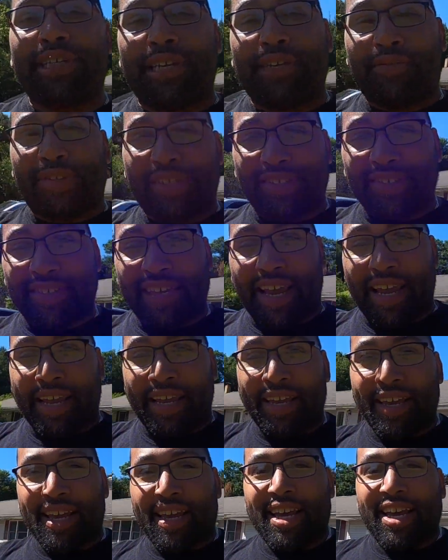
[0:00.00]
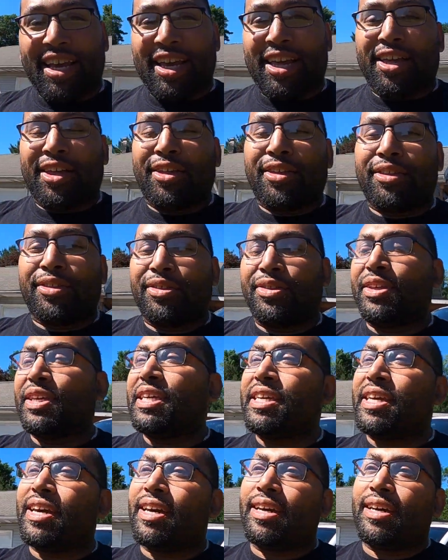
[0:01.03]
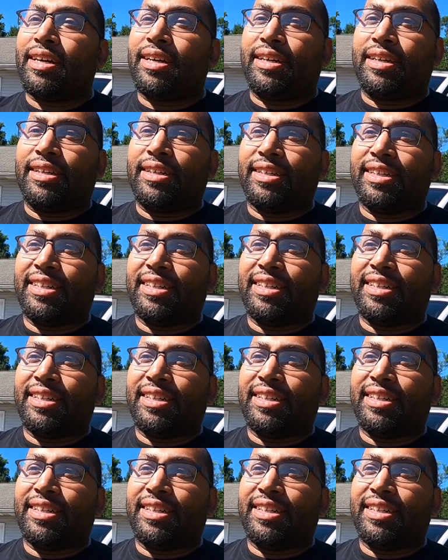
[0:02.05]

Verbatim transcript: to even say. The uh,